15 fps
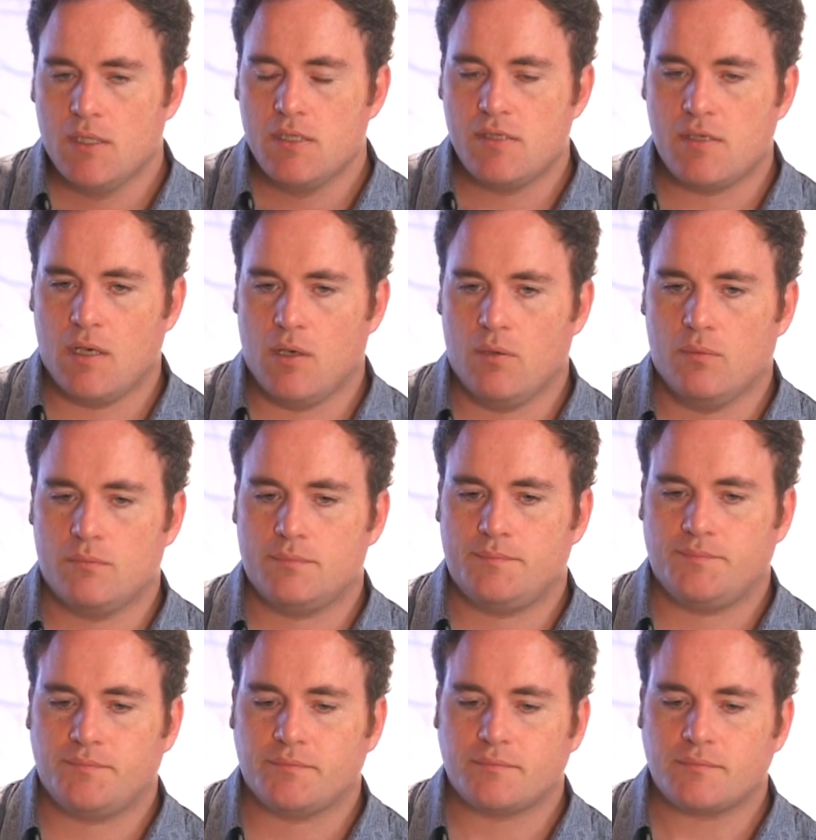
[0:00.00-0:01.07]
So
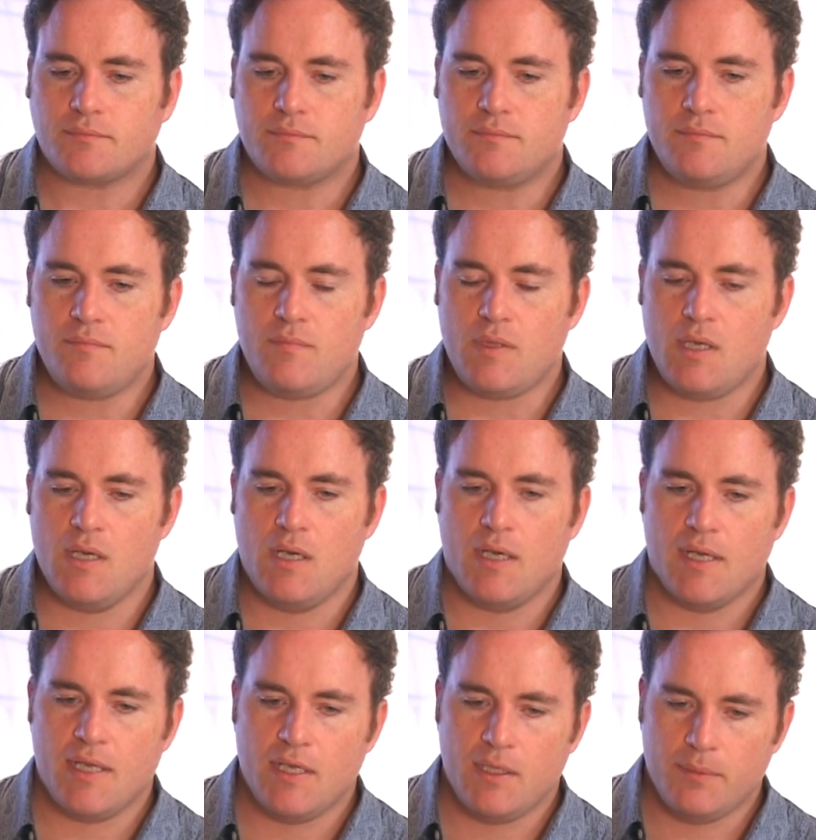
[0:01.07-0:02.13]

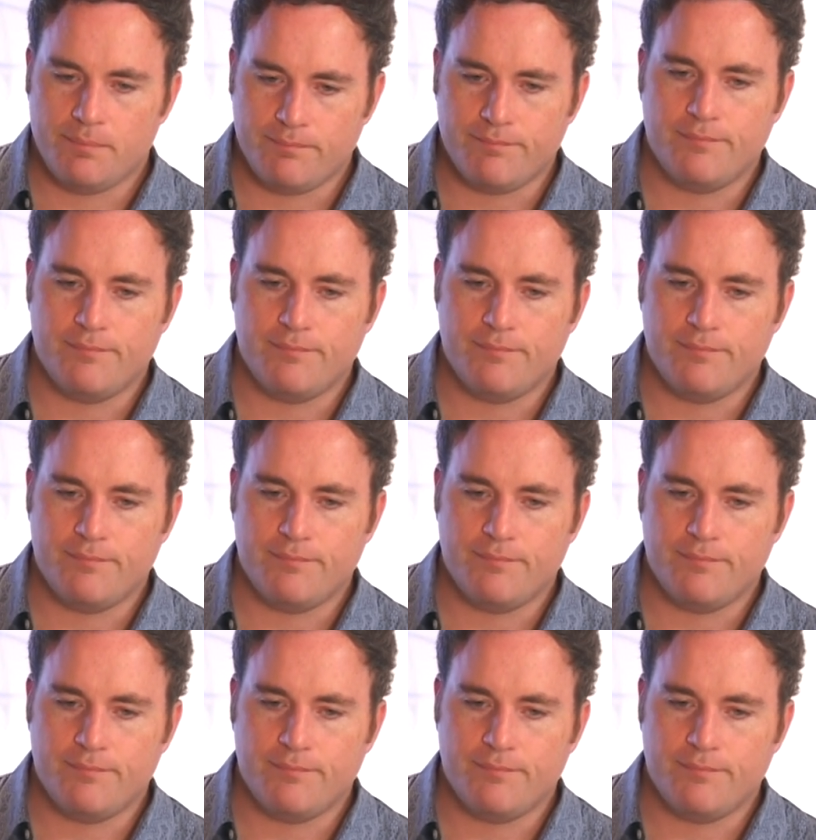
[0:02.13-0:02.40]
he